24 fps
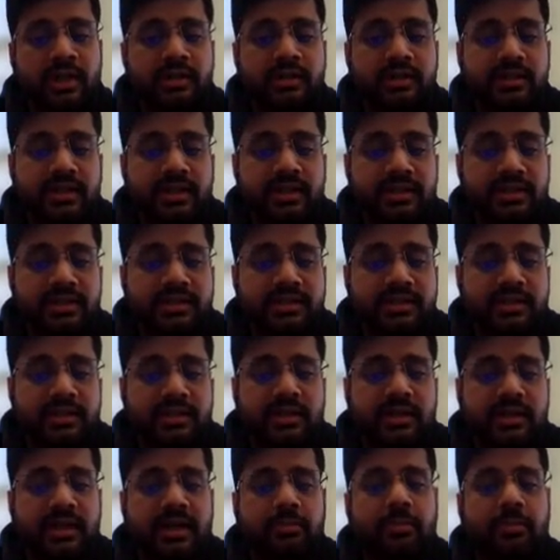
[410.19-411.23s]
These
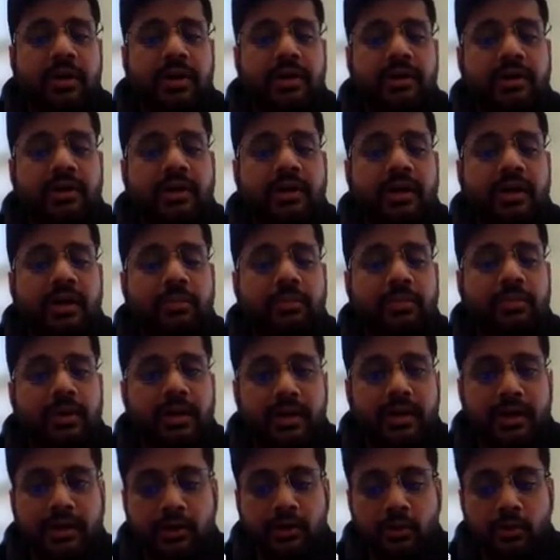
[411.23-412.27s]
get bundled up
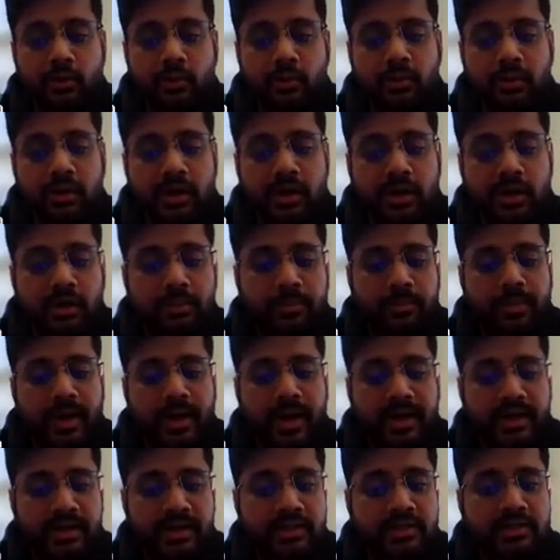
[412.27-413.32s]
into a
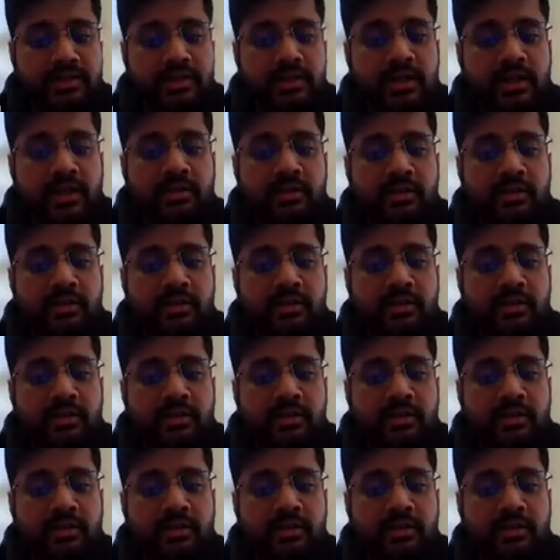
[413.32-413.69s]
package